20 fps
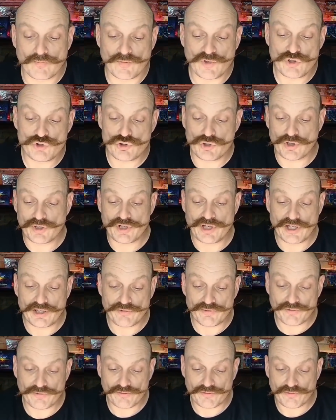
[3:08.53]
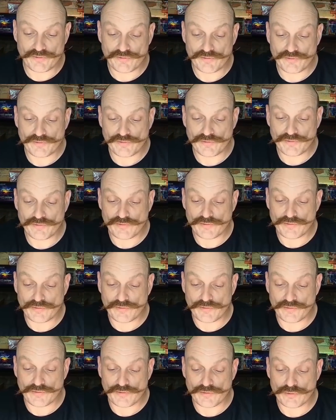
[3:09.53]
you should Dave.
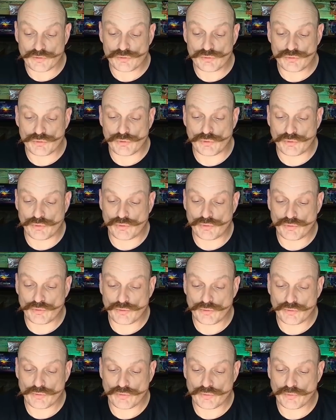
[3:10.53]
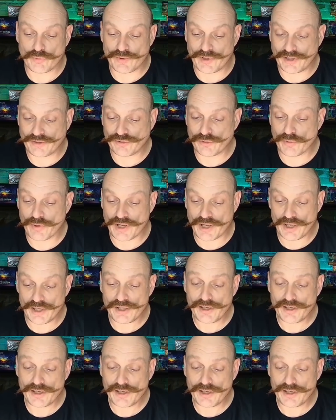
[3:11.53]
Ooh, mm. well that's okay.